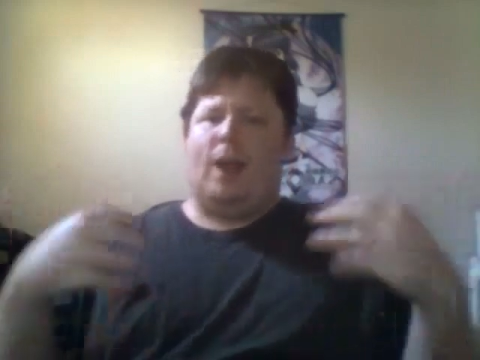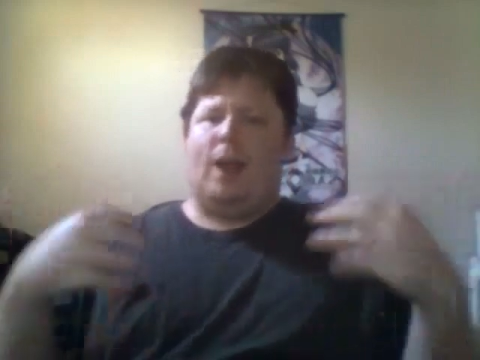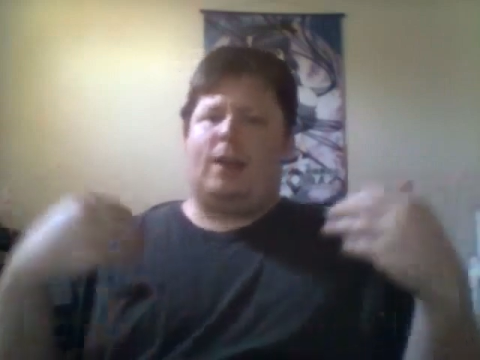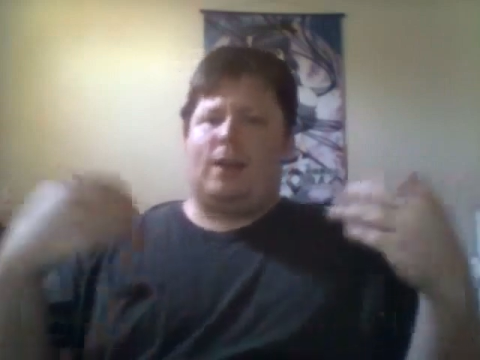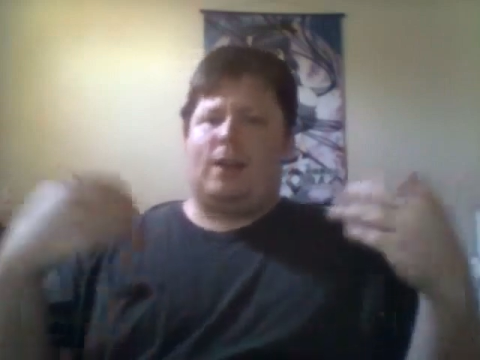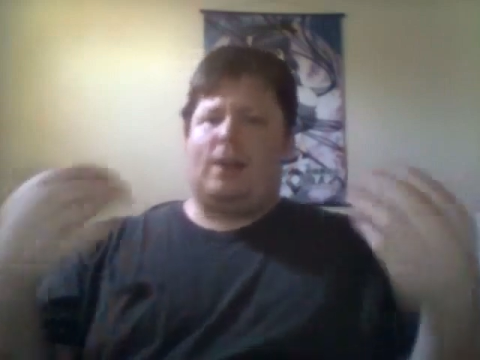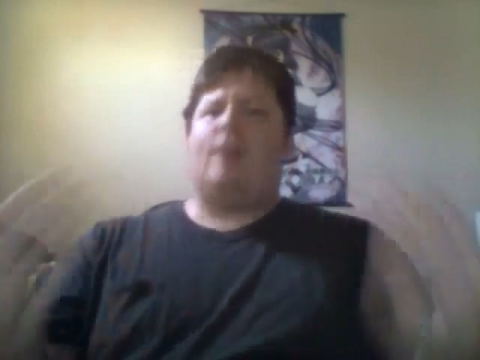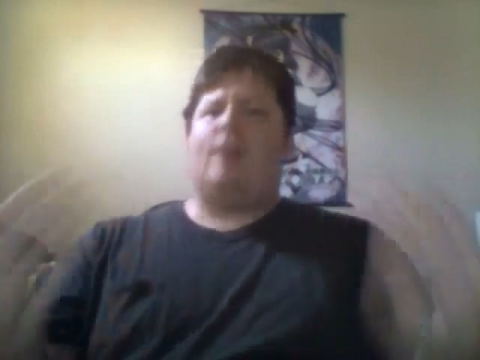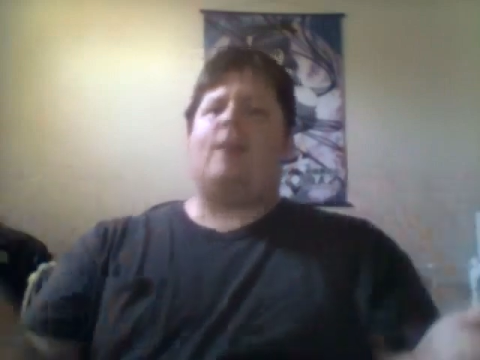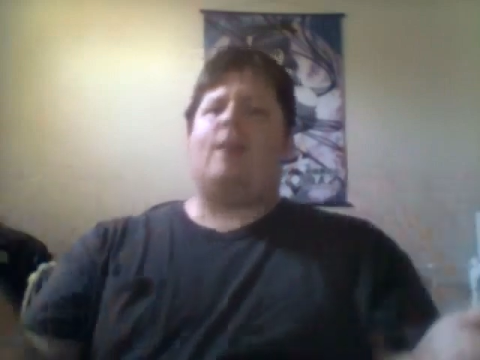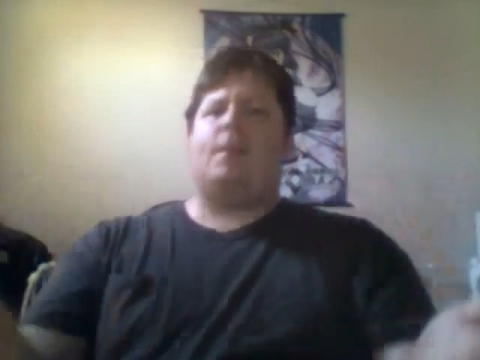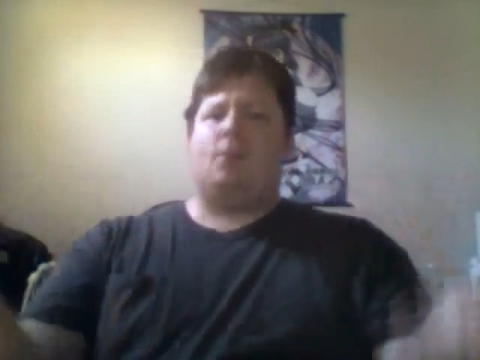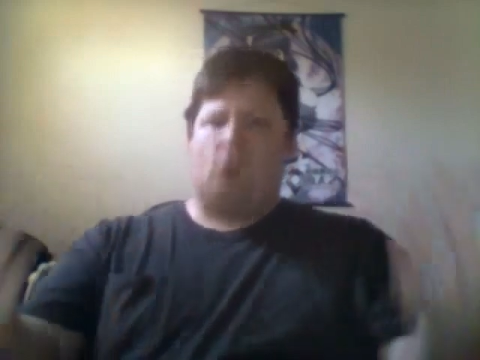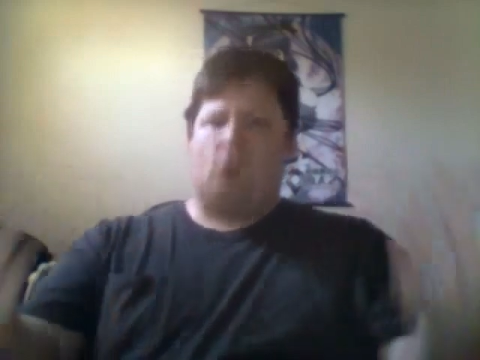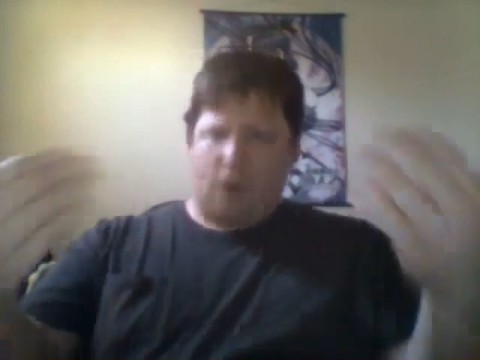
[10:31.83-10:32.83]
I like to take the
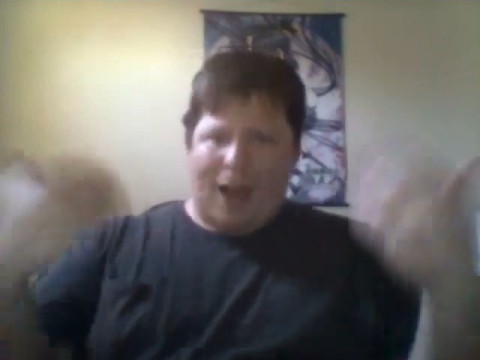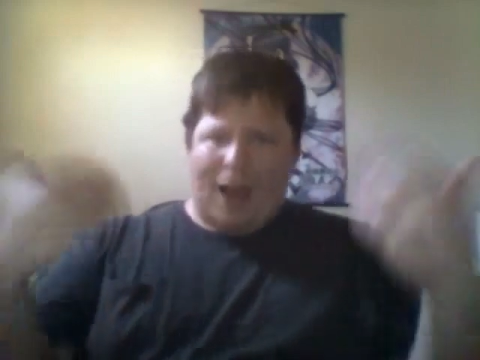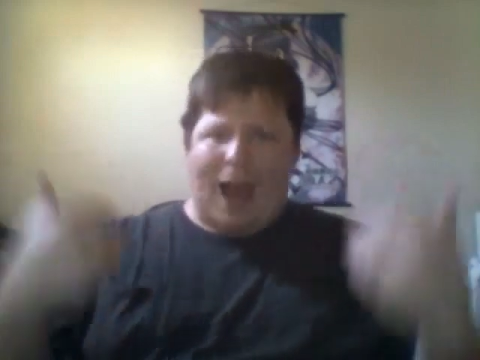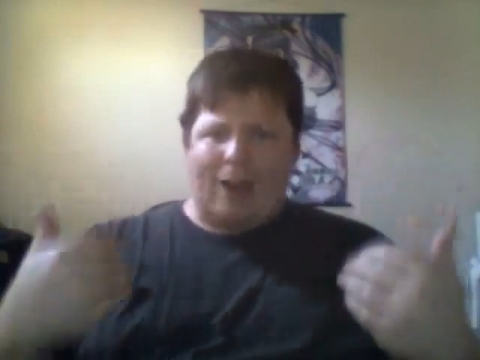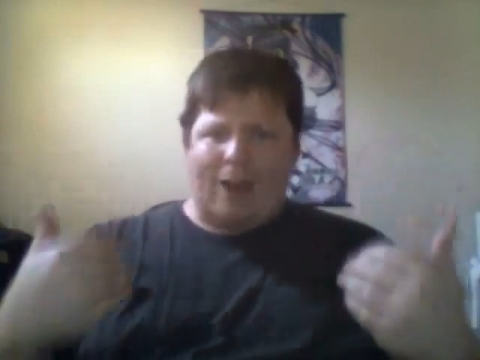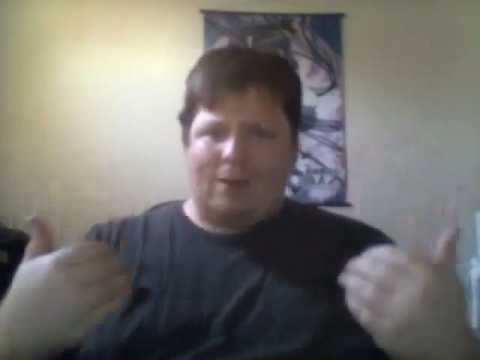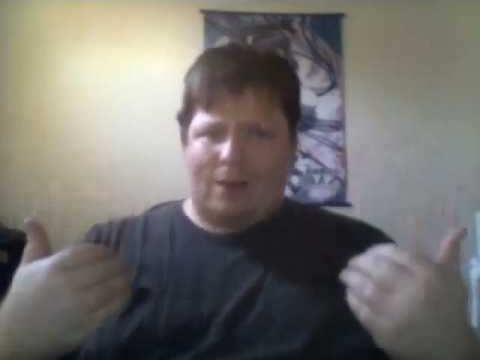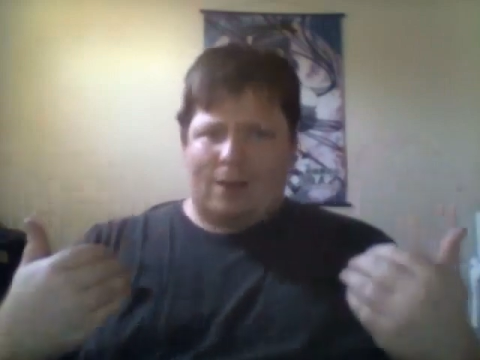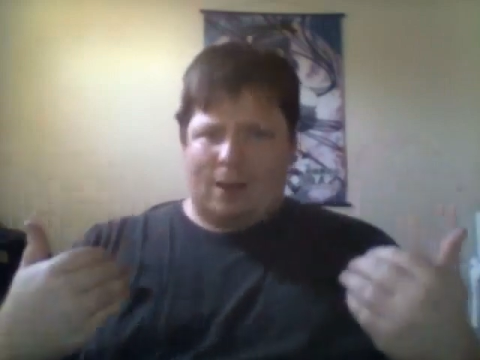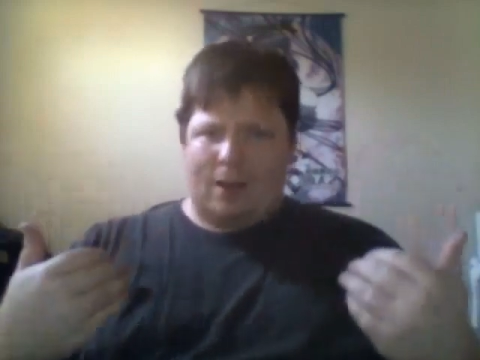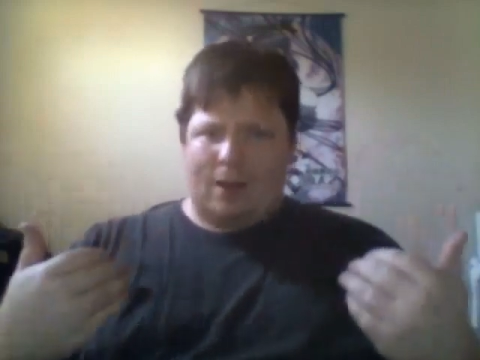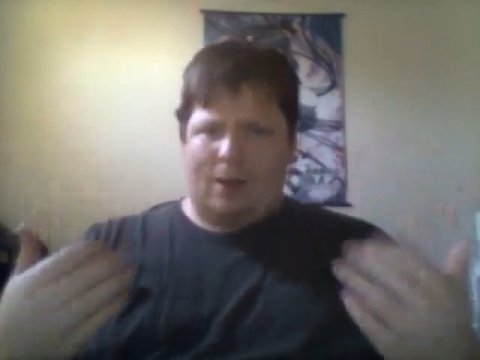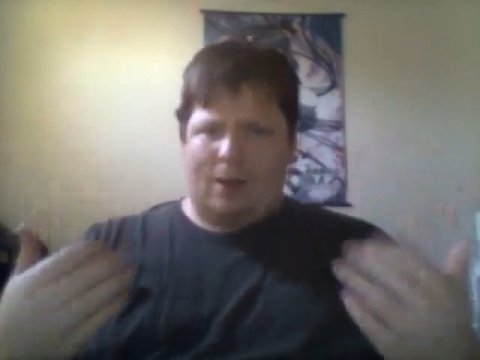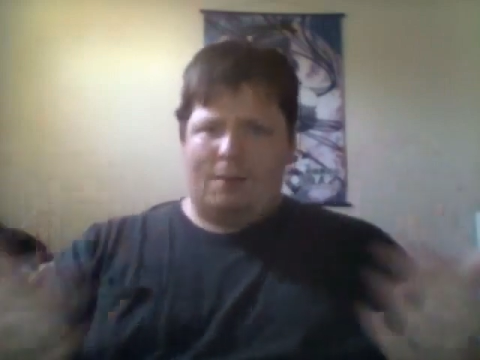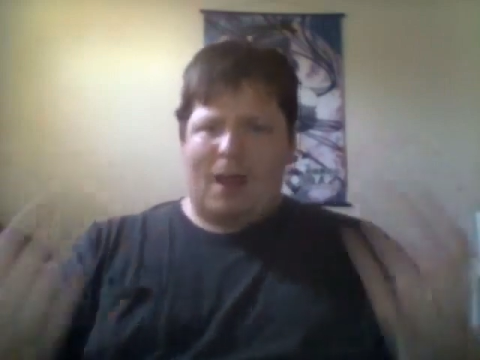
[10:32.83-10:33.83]
episodes as they
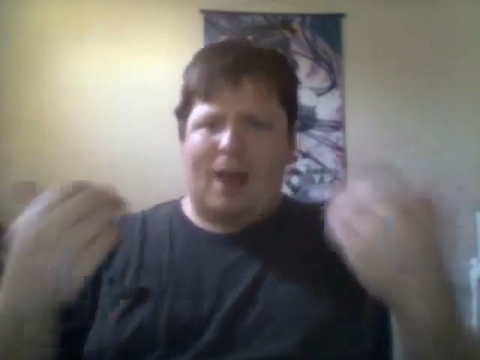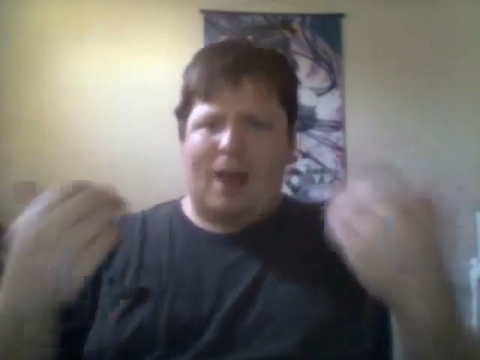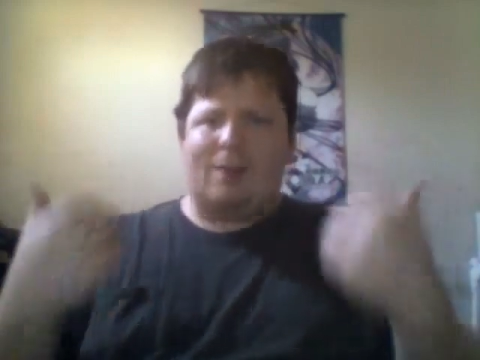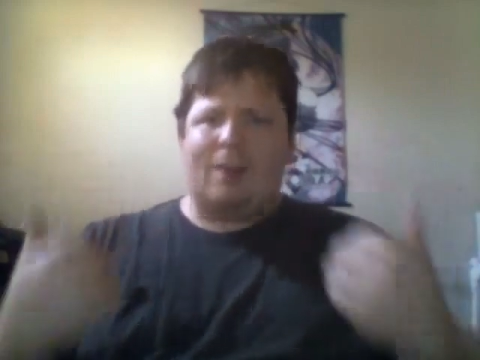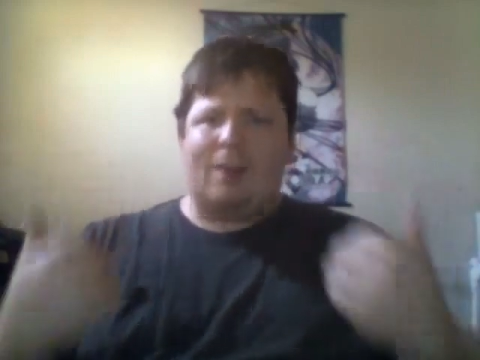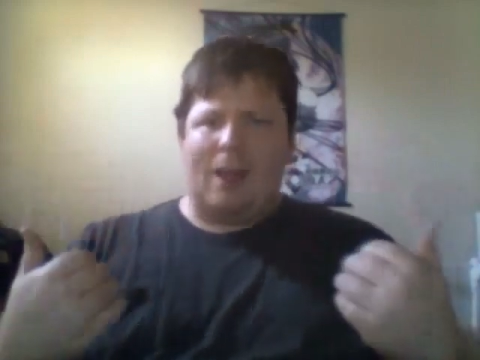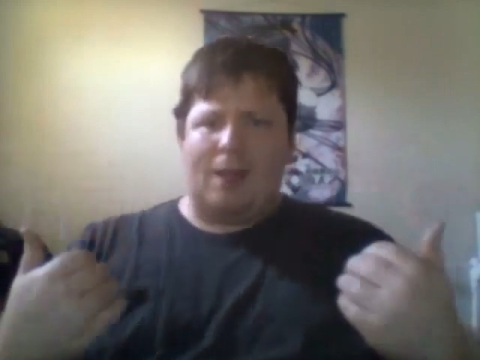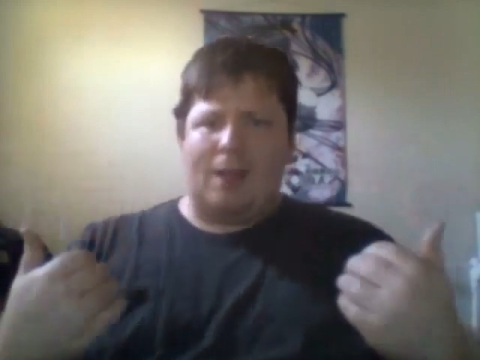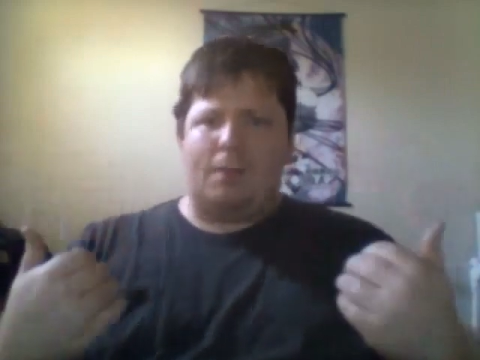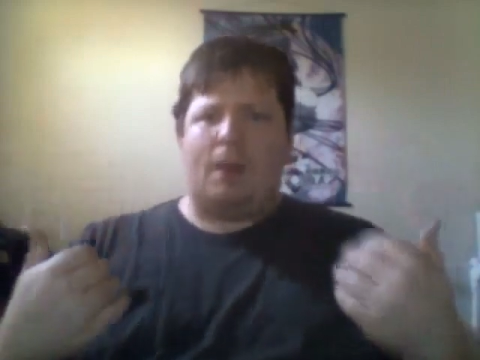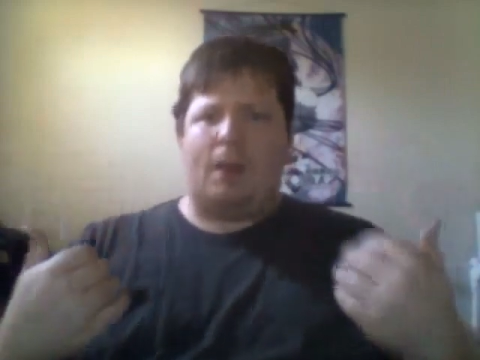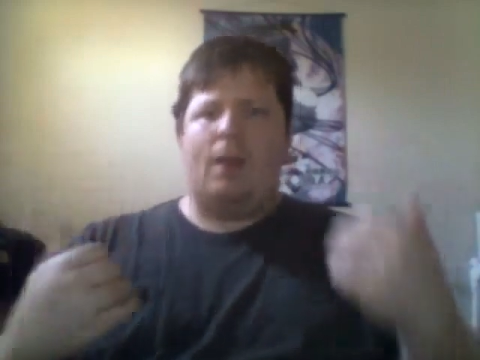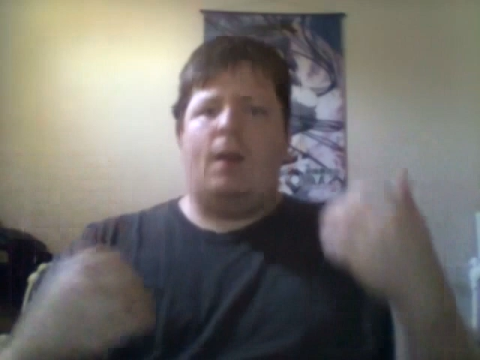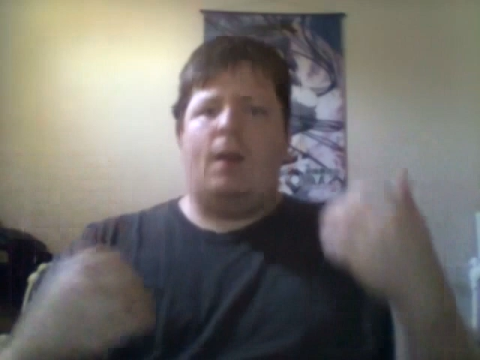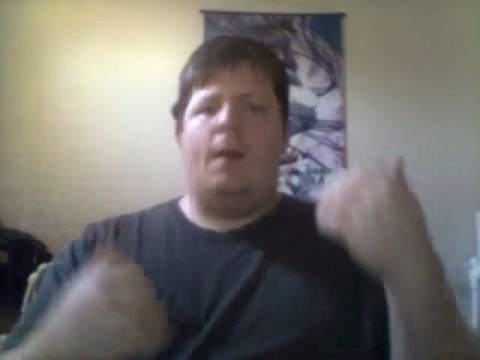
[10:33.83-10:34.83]
come, as they hit me.